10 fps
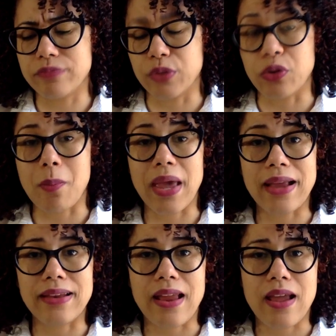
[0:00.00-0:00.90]

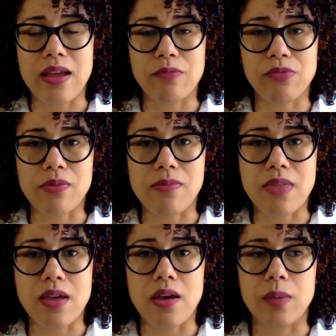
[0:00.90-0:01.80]
domain name from
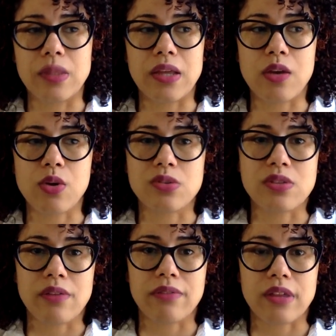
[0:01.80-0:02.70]
them, and they
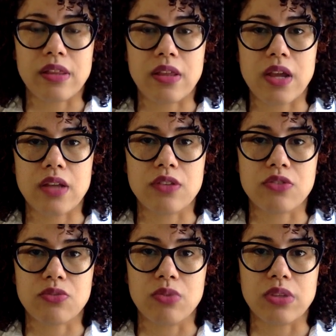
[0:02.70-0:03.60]
host everything, and
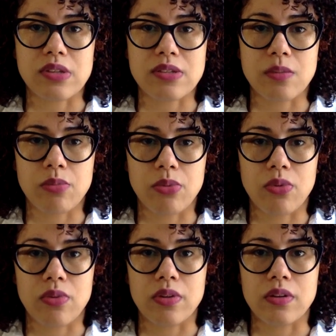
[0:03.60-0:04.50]
it's really
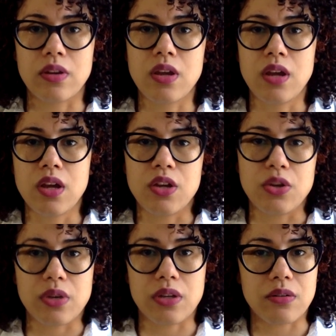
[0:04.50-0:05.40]
simple, and
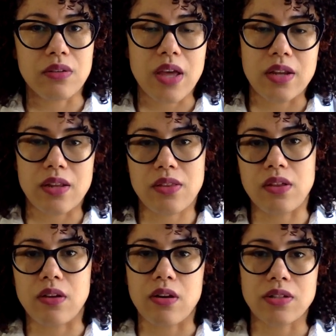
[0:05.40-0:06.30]
you can edit
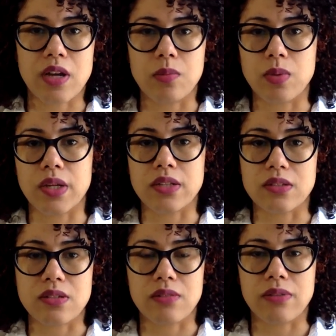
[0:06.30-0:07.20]
their template
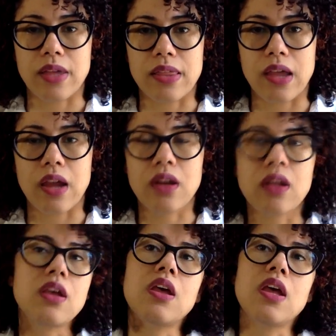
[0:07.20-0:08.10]
and stuff like that.
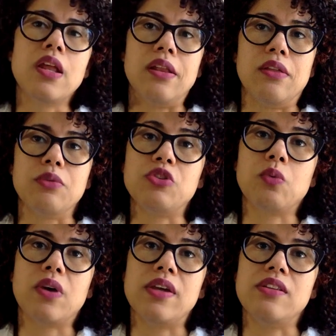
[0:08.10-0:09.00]
Now, the
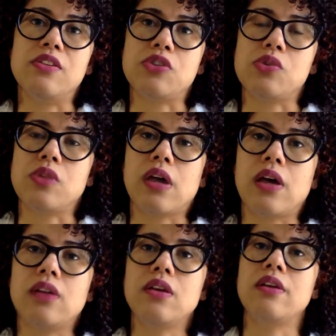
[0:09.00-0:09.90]
reason why I didn't do
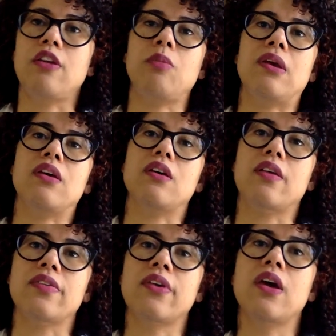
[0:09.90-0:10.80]
that is
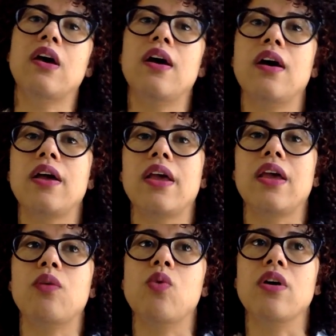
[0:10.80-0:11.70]
because
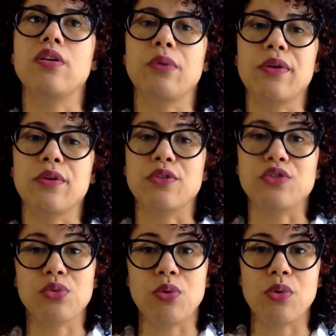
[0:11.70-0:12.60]
I want greater
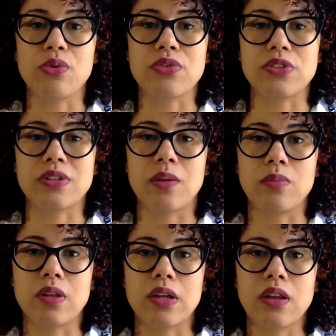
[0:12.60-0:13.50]
control over the
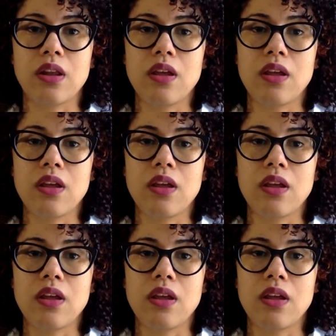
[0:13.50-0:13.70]
template,